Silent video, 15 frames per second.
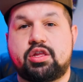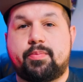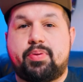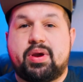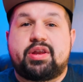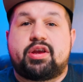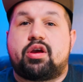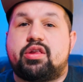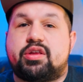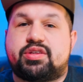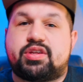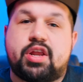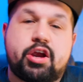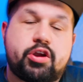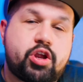Depending on the
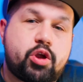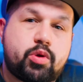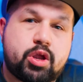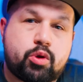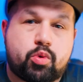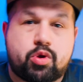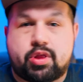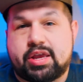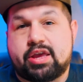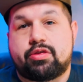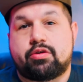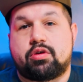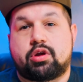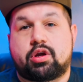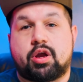scenario, it will either